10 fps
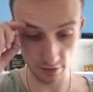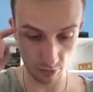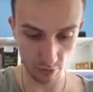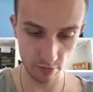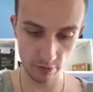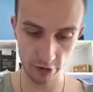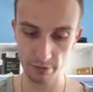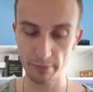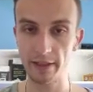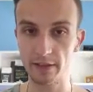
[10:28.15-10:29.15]
So
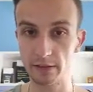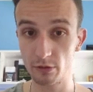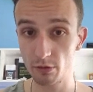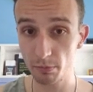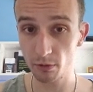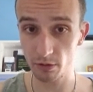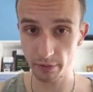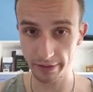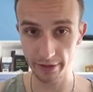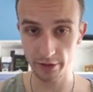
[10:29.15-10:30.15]
just because the group
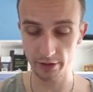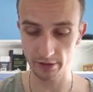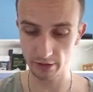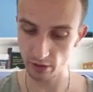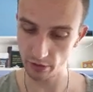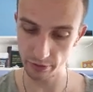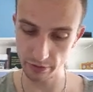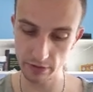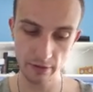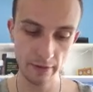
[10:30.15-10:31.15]
multiplication is
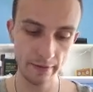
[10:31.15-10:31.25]
closed,